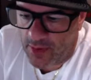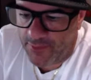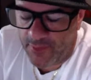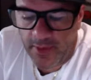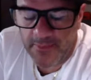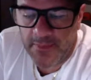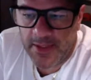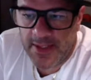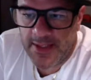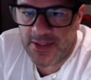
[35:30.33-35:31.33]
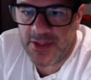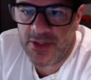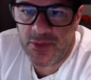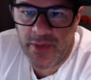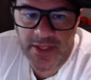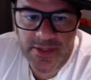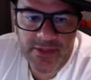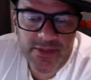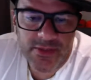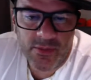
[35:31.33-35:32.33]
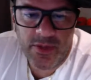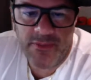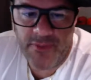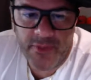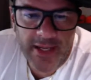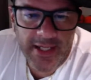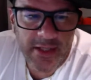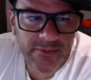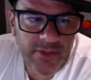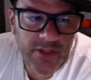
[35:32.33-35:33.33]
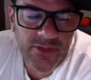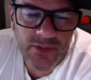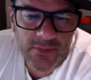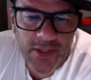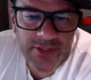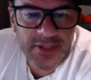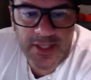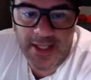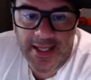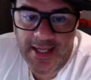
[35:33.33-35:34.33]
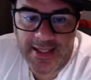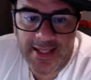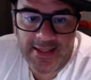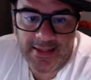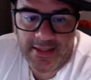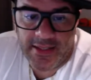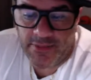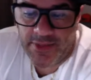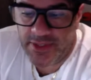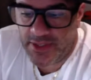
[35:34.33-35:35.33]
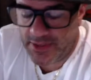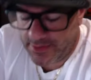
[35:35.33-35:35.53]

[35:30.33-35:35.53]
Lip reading: from situations, or you feel like you've done too much and not getting anything in return.